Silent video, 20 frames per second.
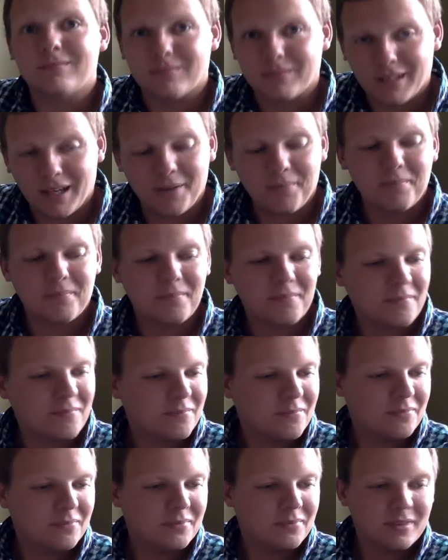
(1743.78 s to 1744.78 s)
Yep.
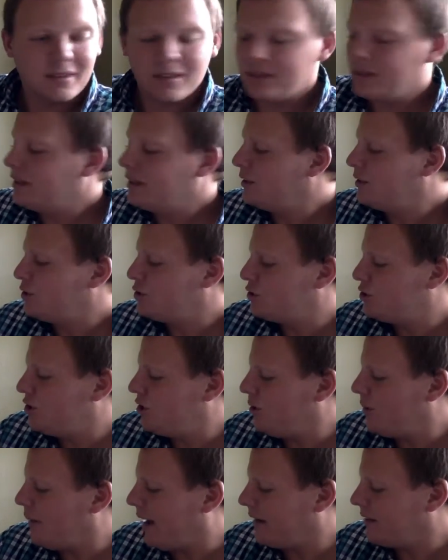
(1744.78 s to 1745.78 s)
Does
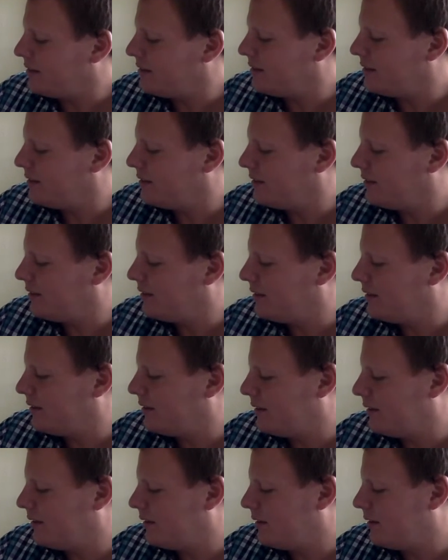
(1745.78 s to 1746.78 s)
2x,
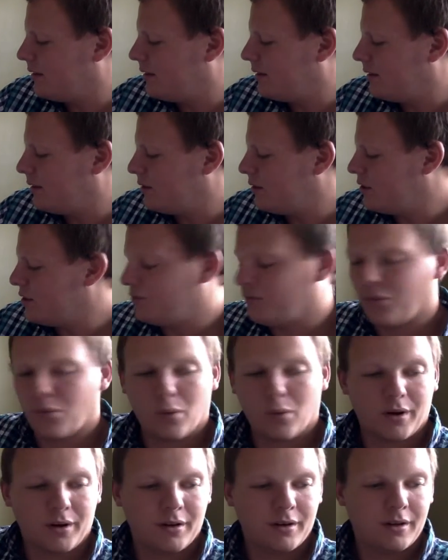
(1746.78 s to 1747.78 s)
which is
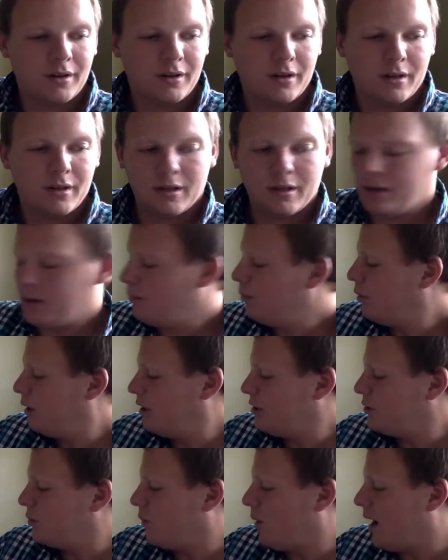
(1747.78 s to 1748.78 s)
4,
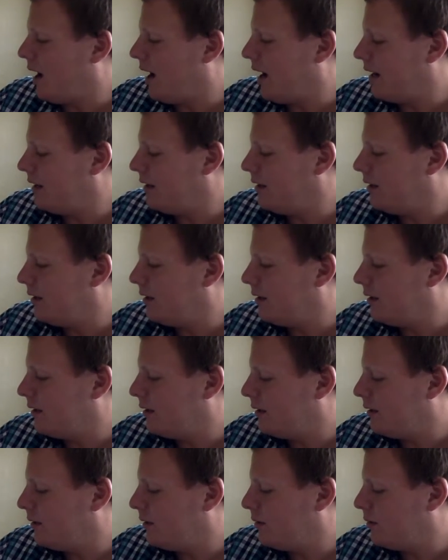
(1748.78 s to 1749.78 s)
plus y,
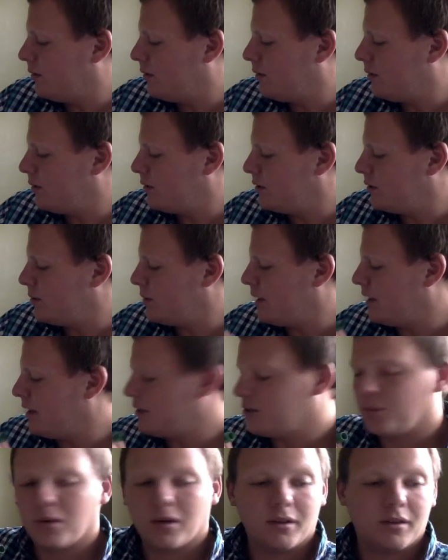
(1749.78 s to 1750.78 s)
which is
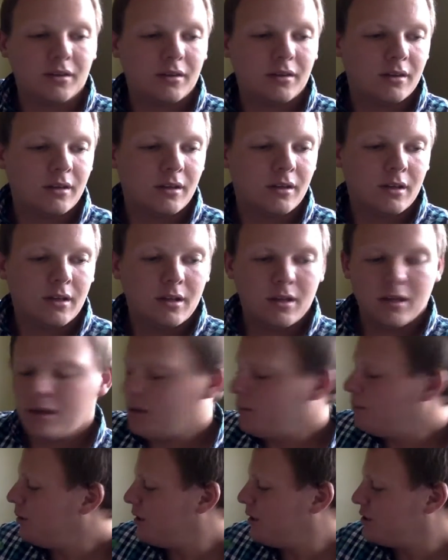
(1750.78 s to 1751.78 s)
minus 1,
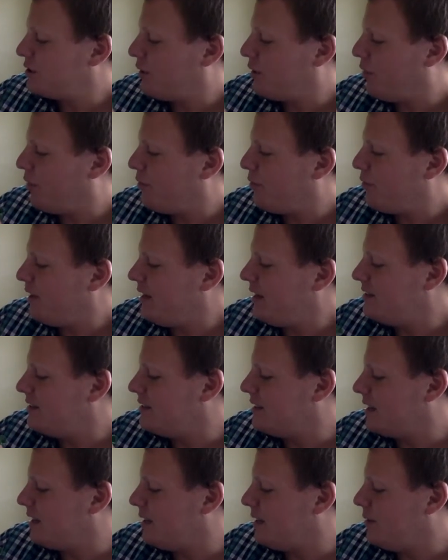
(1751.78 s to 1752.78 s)
plus
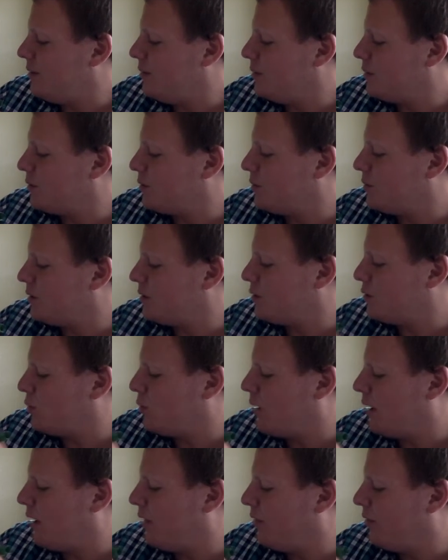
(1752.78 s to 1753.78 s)
3z, which would be
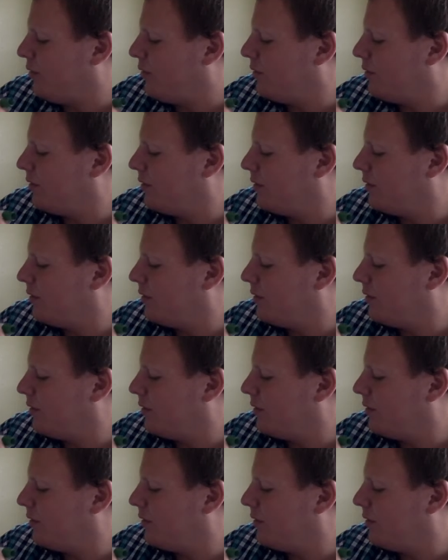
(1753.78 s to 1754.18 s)
12.